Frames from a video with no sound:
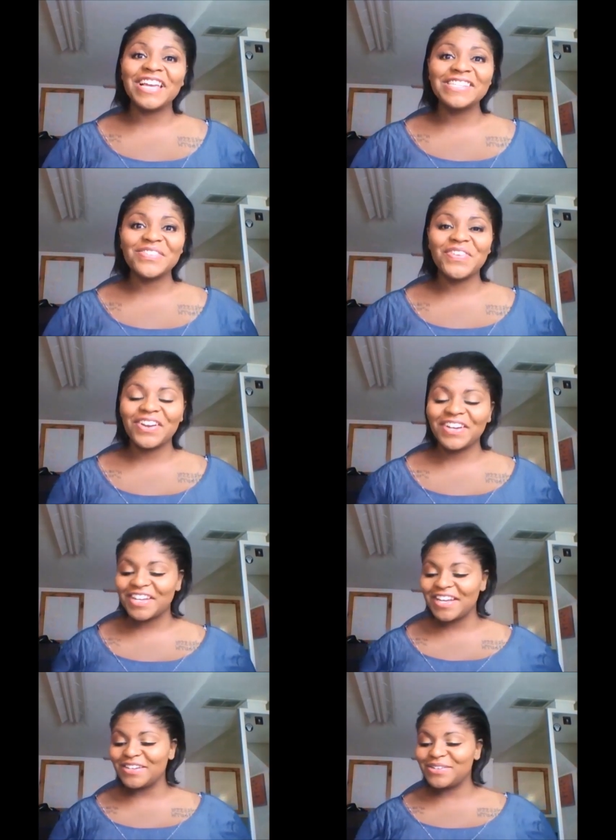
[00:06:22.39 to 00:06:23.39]
That's a very
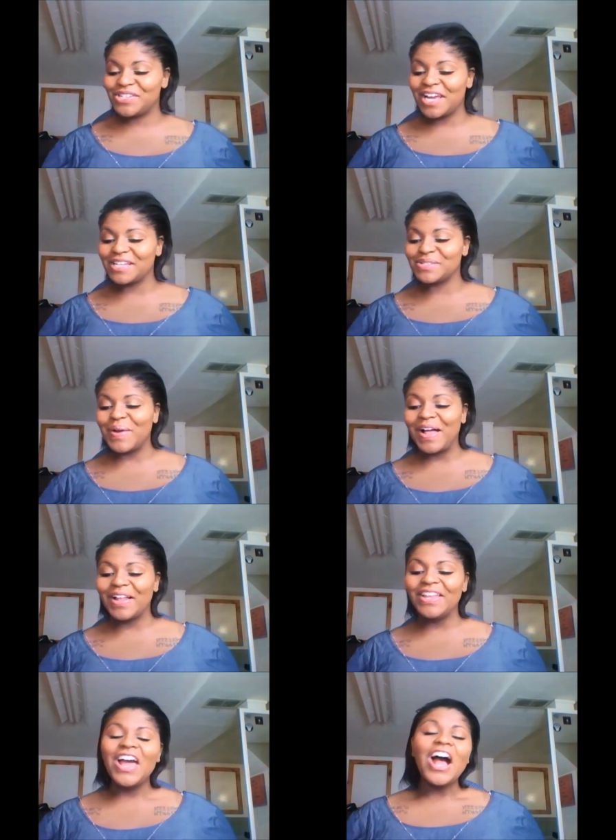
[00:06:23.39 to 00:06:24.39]
good energy as
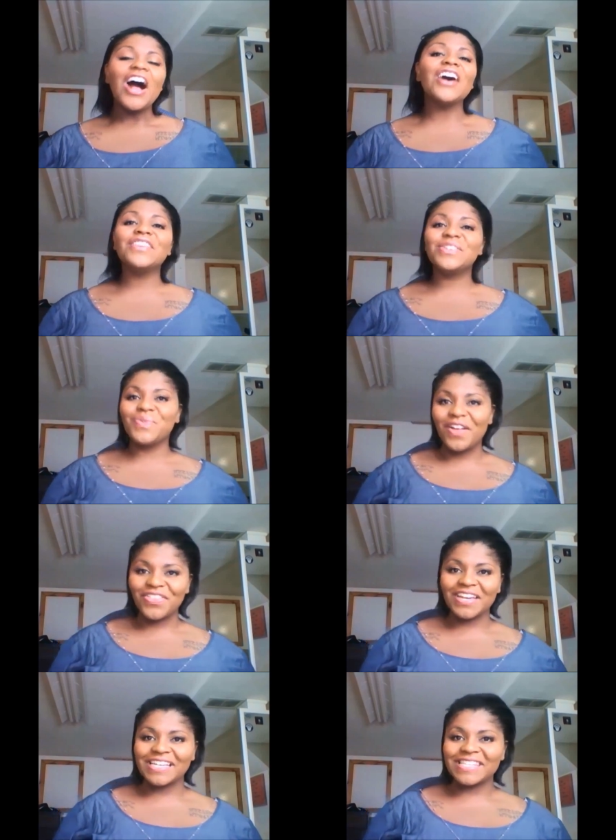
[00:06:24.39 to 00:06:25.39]
well. On the 12th,
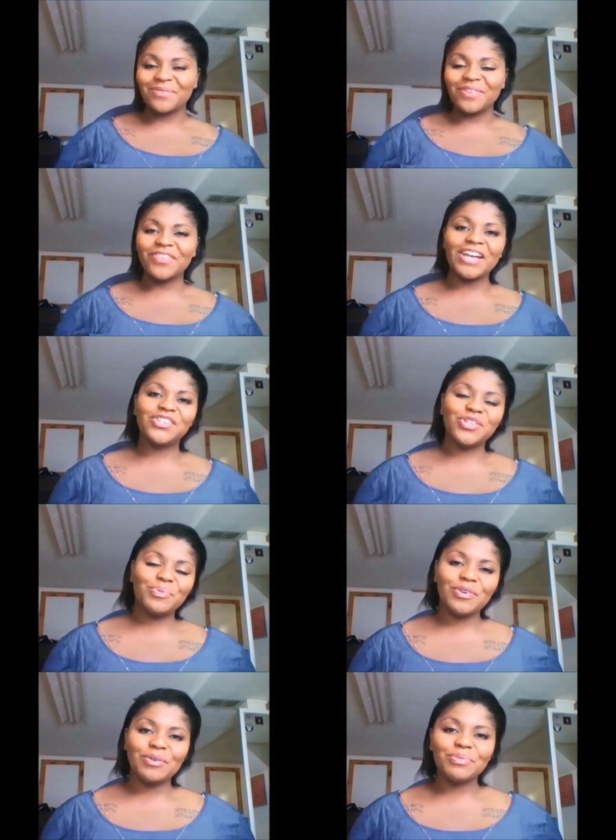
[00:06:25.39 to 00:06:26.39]
like I said, we've got
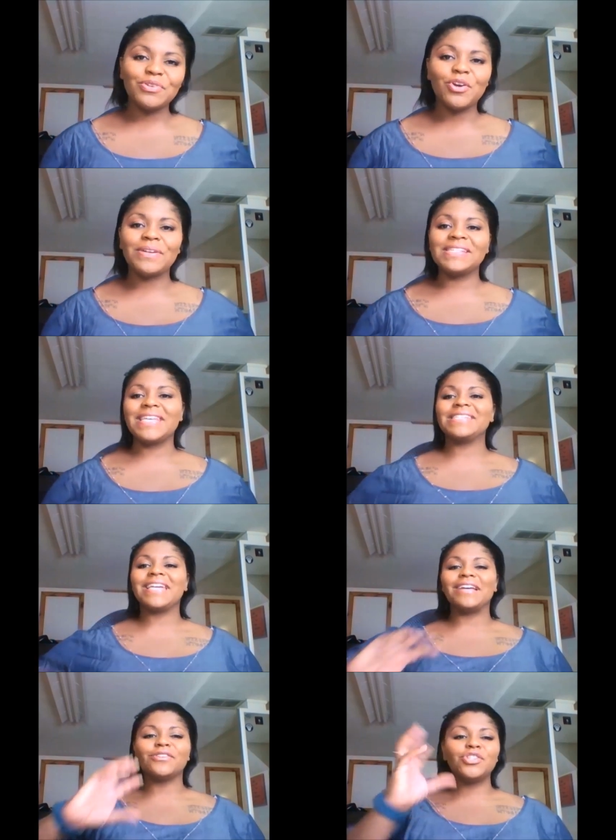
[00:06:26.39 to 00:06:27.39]
Jupiter and Pluto in a
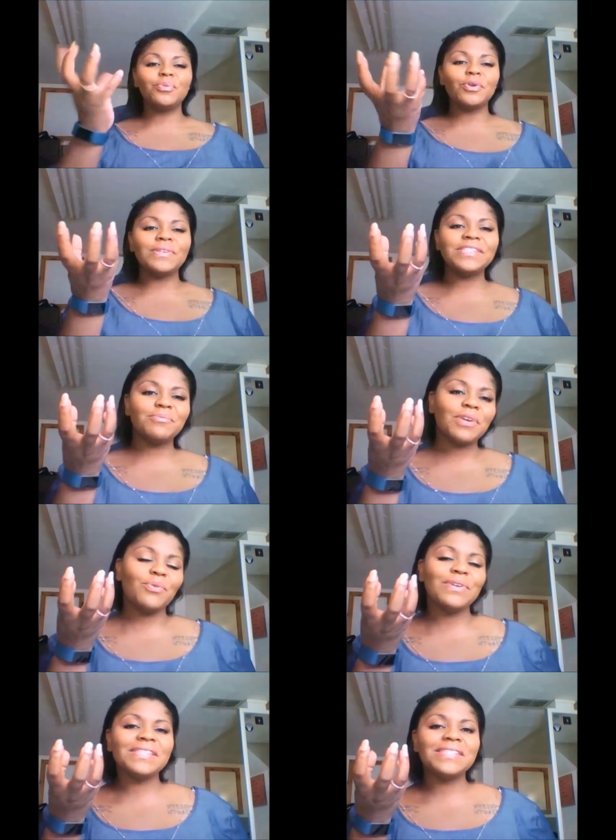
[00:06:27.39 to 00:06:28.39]
sextile. Jupiter wants to
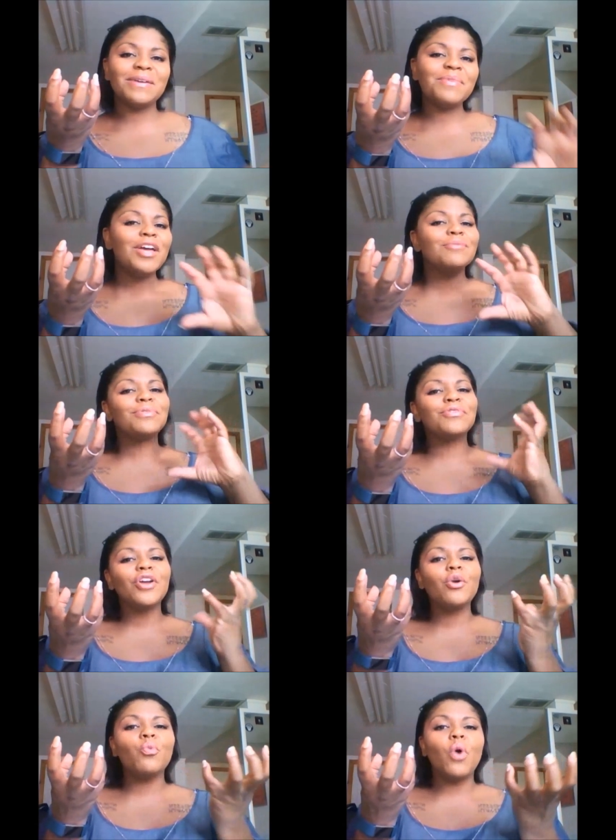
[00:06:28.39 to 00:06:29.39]
bring wisdom,
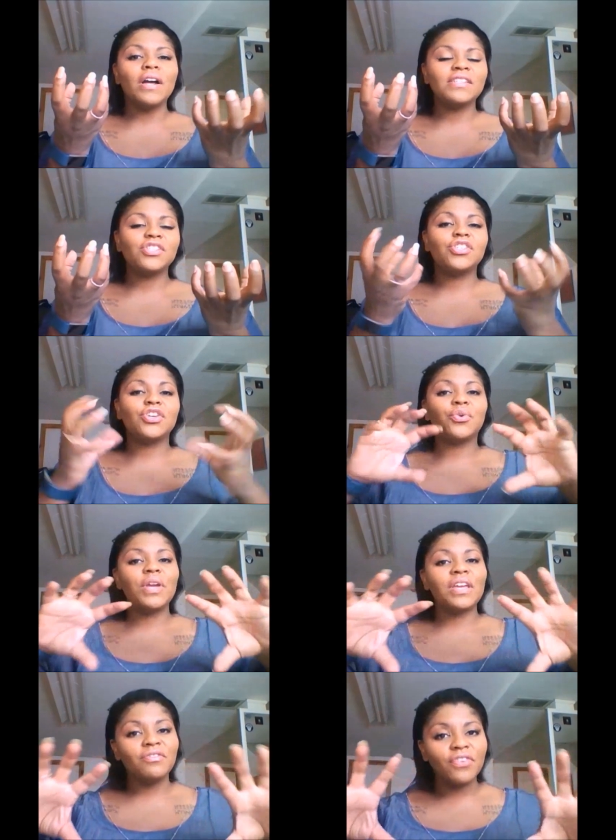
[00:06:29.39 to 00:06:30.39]
Pluto wants to
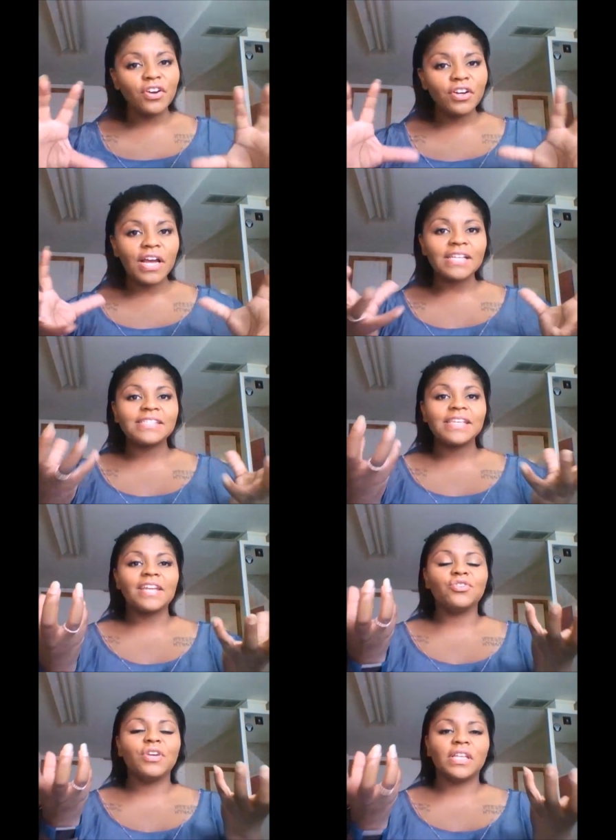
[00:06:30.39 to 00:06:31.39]
invert us
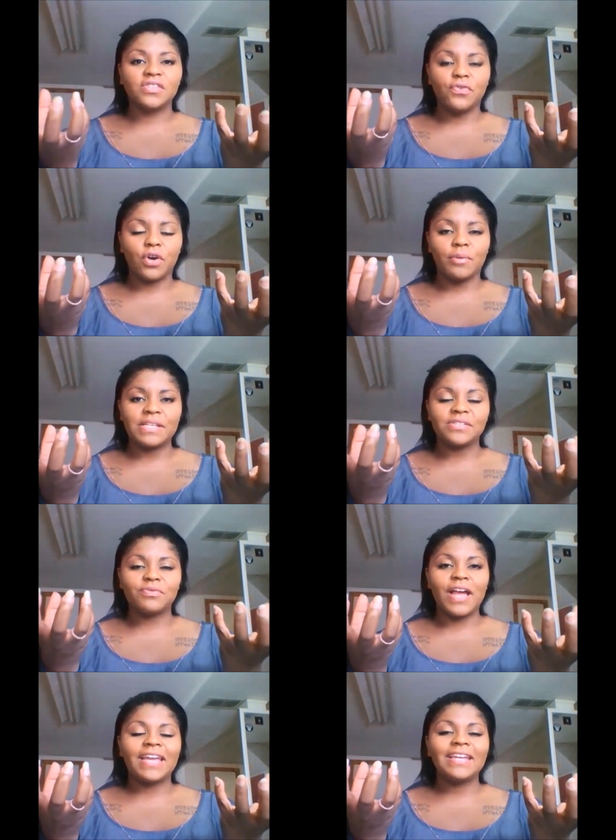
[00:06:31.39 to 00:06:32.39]
and transform us,
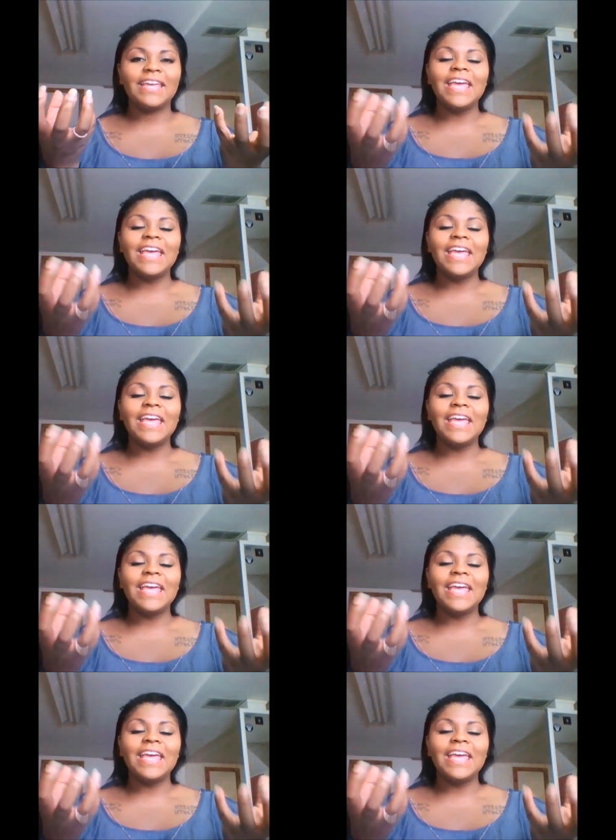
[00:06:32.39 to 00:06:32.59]
right?